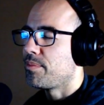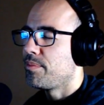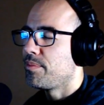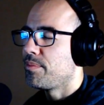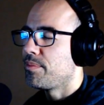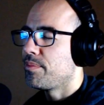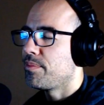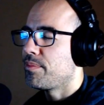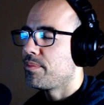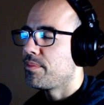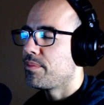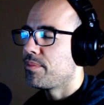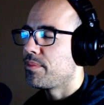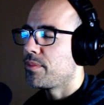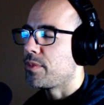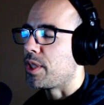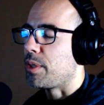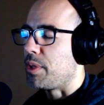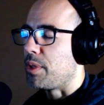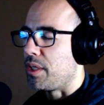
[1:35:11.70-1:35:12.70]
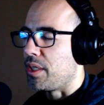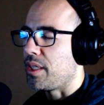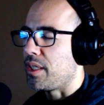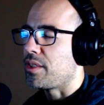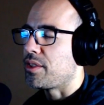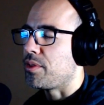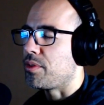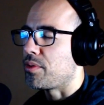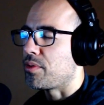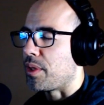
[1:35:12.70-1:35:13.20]
the ability to
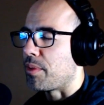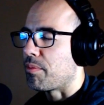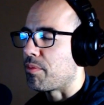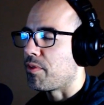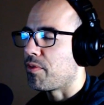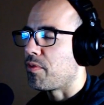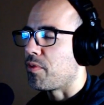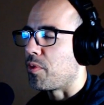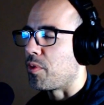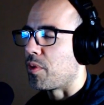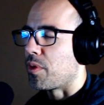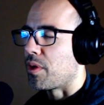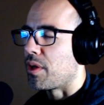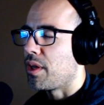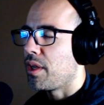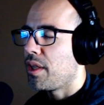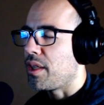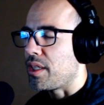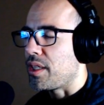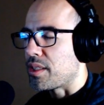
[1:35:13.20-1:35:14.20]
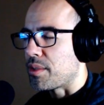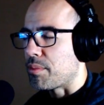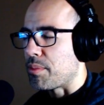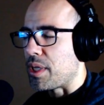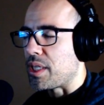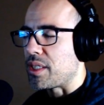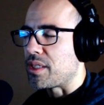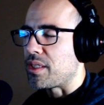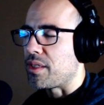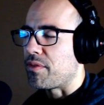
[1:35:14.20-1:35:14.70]
stream for these
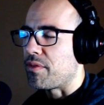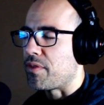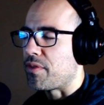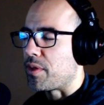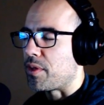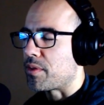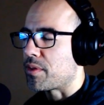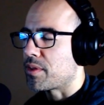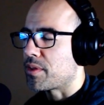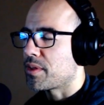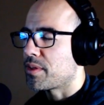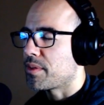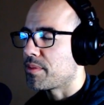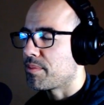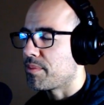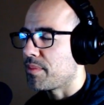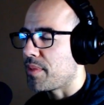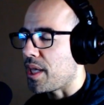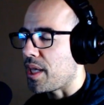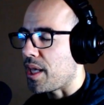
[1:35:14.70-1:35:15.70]
amazing folks. Amen.